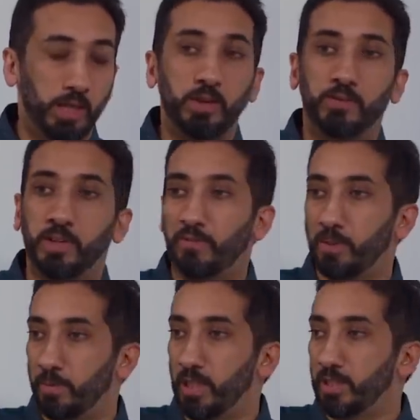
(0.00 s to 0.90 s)
even if
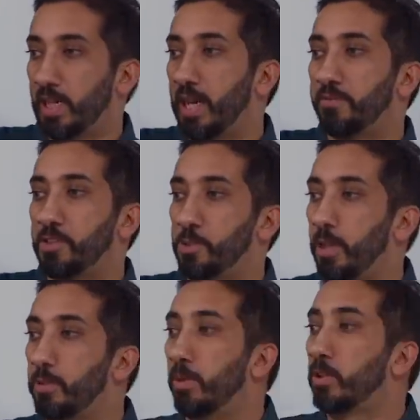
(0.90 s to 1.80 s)
it means I have to
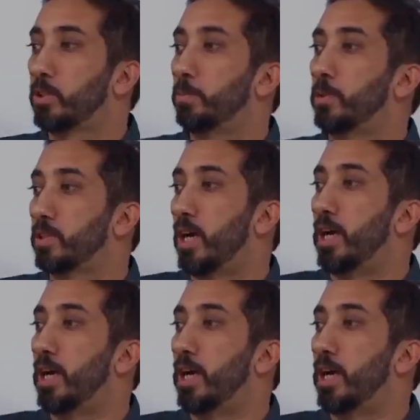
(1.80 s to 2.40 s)
spend multiple